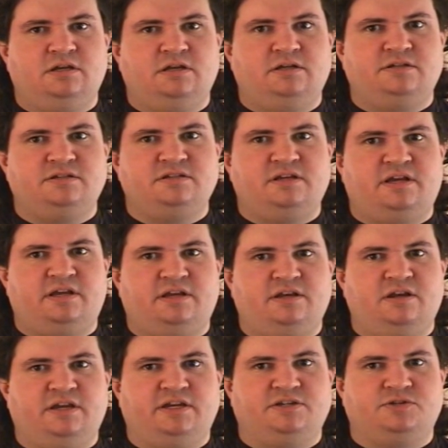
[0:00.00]
it is not
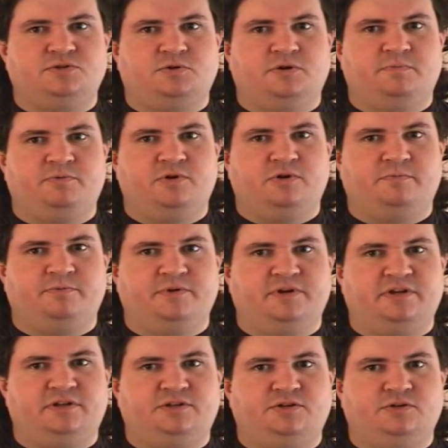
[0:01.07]
nice or
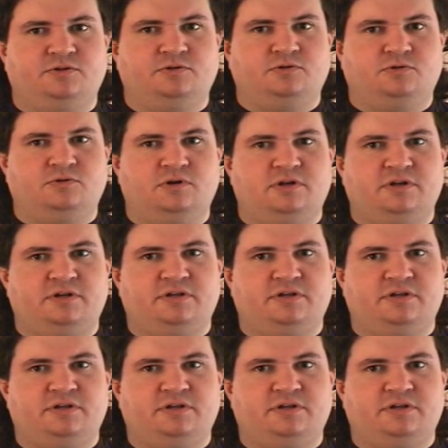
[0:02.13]
appropriate to